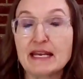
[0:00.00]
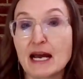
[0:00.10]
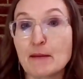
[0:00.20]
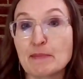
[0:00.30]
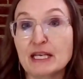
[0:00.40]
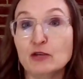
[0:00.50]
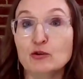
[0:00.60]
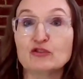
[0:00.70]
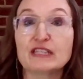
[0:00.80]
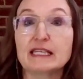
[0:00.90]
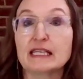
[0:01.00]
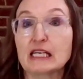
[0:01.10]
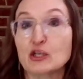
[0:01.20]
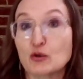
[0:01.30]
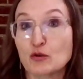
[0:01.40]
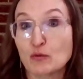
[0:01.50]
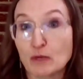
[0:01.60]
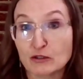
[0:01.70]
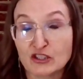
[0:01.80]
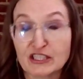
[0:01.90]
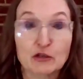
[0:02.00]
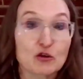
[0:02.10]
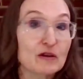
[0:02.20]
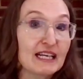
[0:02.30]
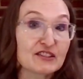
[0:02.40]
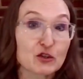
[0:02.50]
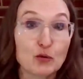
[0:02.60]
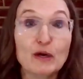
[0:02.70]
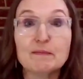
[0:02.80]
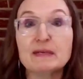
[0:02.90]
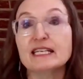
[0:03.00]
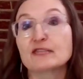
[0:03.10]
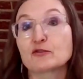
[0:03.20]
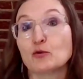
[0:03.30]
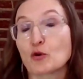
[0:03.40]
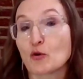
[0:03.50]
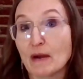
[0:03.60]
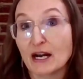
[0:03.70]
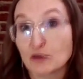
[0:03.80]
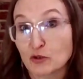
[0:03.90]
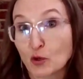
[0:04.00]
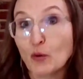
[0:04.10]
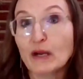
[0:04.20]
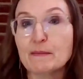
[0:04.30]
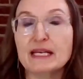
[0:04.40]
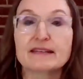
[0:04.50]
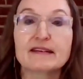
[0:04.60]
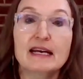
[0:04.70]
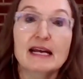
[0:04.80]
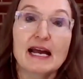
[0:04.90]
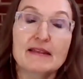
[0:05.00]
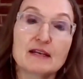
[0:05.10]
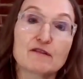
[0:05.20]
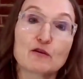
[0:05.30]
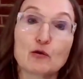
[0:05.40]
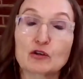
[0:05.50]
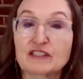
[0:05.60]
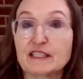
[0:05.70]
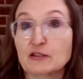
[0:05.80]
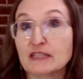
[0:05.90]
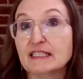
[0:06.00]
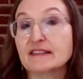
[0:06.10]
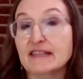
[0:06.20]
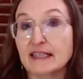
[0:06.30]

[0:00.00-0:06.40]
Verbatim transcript: may not be using, you know, sterilized equipment or modern equipment. And then, of course, there is